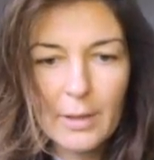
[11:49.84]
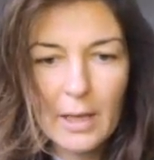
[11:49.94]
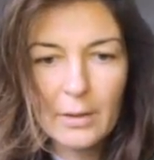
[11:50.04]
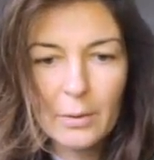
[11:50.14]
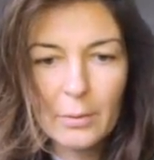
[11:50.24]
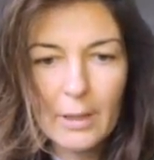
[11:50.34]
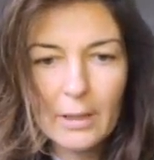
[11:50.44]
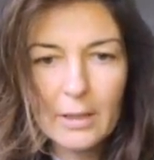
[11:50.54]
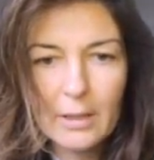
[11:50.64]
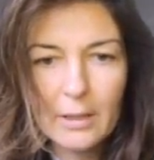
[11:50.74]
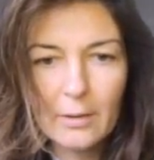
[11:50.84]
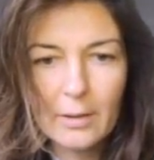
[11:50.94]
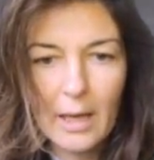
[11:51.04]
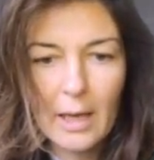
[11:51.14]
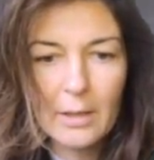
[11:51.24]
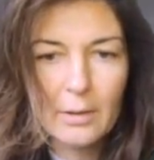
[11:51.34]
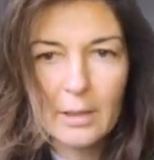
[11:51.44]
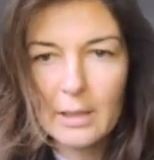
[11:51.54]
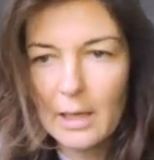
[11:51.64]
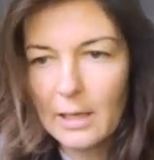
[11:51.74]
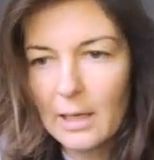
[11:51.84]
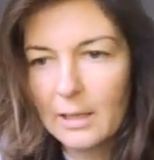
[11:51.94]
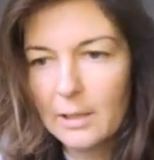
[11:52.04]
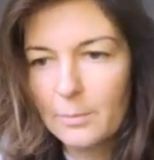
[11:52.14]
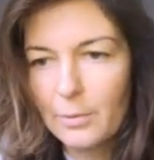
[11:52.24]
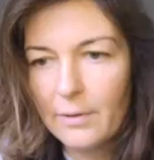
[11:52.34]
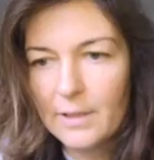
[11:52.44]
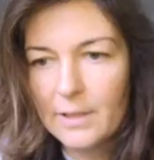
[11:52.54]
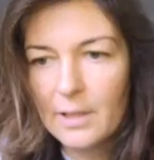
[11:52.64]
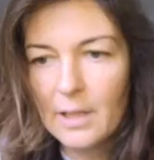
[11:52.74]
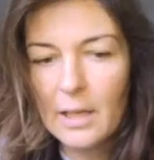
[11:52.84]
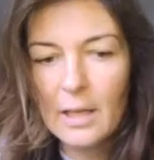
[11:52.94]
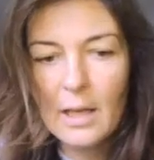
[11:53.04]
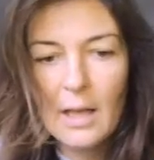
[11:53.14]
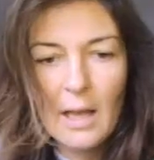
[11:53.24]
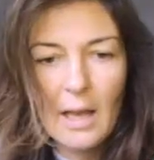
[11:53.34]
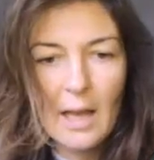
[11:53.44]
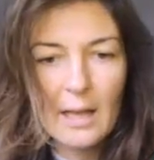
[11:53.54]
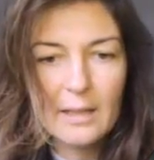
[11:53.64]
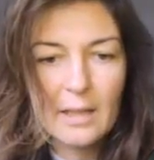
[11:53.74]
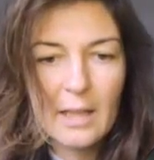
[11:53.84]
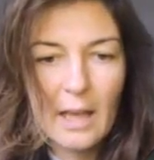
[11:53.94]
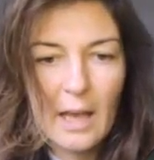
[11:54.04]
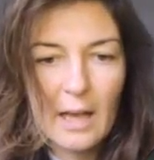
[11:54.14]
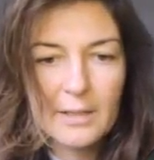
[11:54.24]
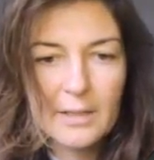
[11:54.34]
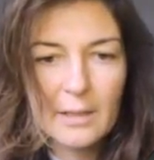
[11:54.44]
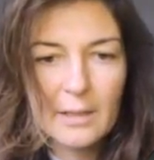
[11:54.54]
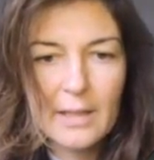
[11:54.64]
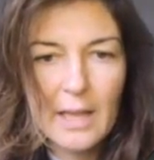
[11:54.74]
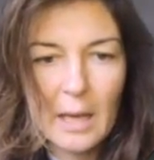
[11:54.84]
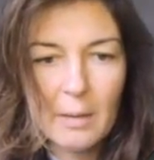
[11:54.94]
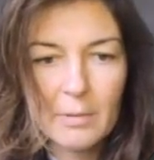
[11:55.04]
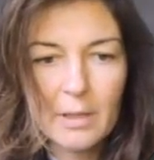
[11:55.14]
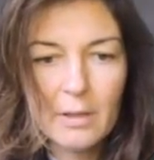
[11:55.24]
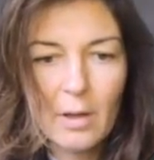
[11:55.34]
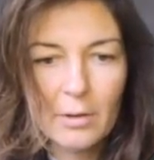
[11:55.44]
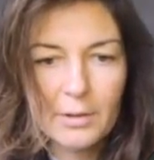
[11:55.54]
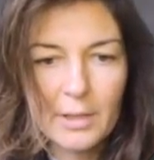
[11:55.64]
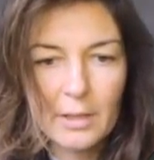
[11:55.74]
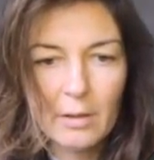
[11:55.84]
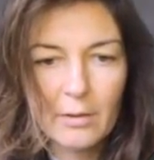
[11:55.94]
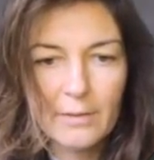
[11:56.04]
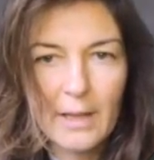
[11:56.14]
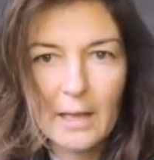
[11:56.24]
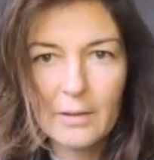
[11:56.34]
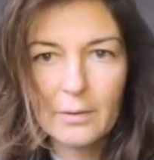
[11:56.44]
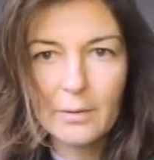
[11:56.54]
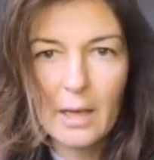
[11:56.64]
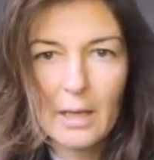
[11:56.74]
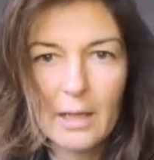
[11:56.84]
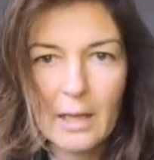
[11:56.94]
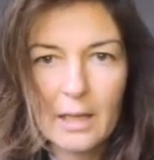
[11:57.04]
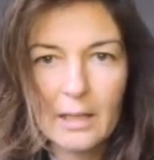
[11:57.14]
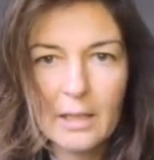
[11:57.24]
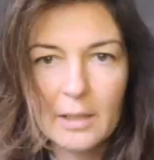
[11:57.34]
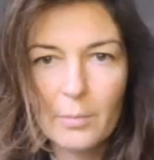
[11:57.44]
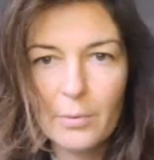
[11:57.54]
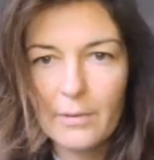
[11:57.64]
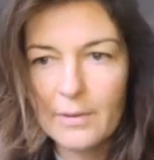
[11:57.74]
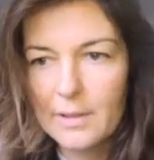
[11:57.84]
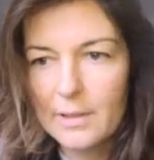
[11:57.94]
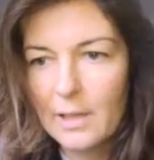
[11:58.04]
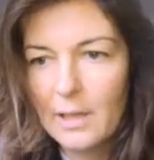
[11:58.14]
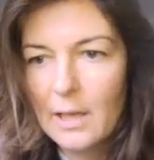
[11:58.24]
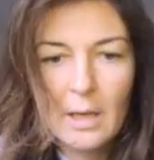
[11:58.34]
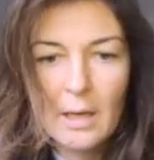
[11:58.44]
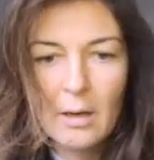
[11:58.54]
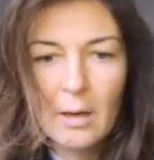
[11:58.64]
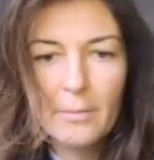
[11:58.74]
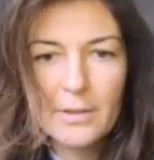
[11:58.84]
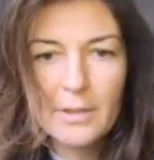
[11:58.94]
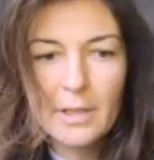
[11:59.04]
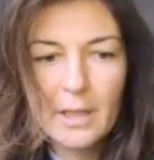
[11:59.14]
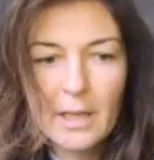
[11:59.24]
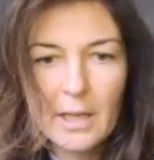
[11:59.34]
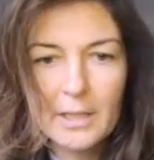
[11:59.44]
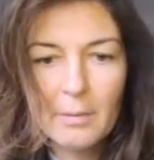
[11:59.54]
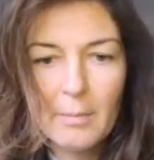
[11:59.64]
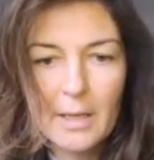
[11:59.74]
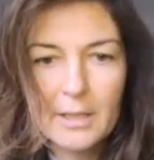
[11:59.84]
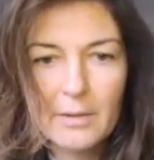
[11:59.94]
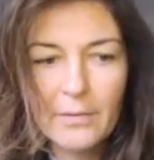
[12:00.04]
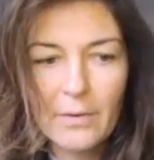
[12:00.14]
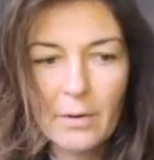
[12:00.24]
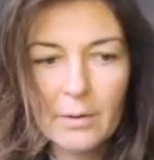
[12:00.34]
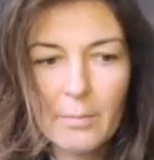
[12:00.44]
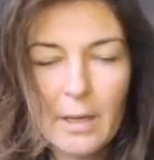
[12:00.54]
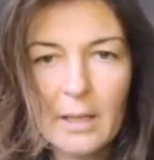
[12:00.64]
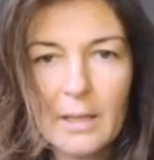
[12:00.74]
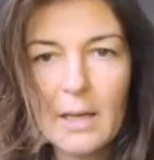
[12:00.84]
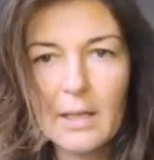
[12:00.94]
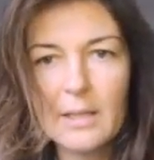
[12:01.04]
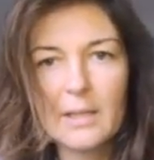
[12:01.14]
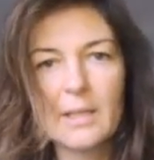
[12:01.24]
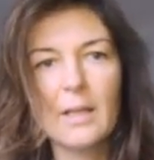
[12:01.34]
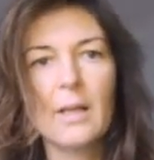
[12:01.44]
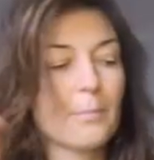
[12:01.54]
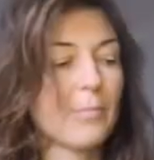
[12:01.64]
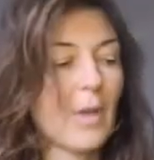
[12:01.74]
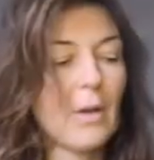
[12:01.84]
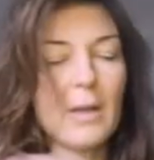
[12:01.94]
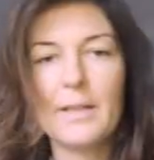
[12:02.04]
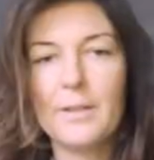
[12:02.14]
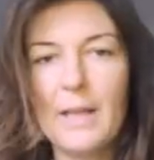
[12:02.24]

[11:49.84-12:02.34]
can do it. Okay, like I did previously. Add the text, name the dogs and all of that. Okay, like I did previously. Obviously customize the font, make it nice. Okay, so